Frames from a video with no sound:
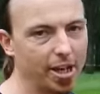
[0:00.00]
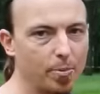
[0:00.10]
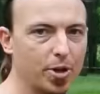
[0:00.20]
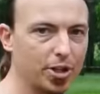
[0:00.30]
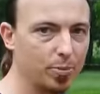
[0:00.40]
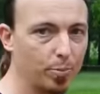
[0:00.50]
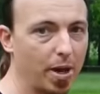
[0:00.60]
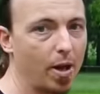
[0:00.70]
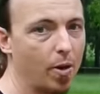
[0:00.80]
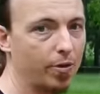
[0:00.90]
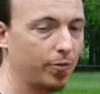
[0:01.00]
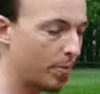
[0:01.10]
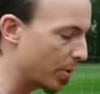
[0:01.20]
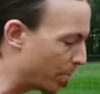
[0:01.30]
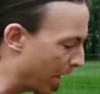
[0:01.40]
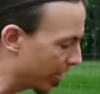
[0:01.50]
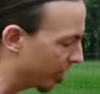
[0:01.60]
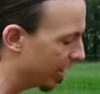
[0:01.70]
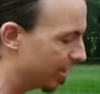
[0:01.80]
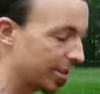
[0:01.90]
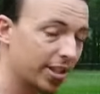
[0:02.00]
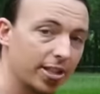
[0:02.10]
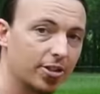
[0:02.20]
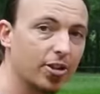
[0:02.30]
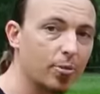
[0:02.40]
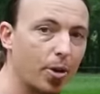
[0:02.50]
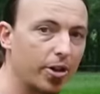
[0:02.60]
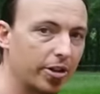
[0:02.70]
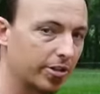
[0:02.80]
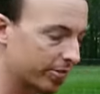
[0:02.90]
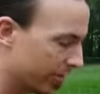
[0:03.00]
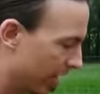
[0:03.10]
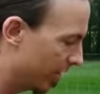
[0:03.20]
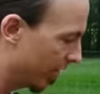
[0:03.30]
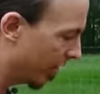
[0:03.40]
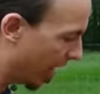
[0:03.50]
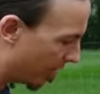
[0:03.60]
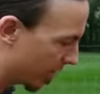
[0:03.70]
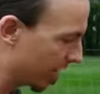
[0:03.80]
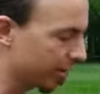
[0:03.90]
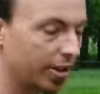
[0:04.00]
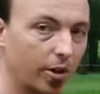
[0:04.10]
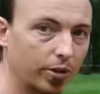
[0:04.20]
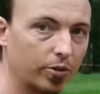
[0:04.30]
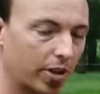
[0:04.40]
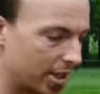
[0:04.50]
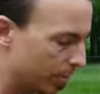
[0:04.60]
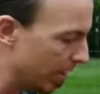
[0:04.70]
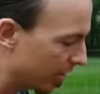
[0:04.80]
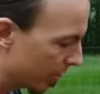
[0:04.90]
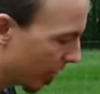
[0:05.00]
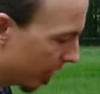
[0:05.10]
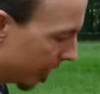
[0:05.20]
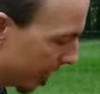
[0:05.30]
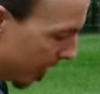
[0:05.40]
how much power from the battery to send to the motor. So everything's going through that speed controller.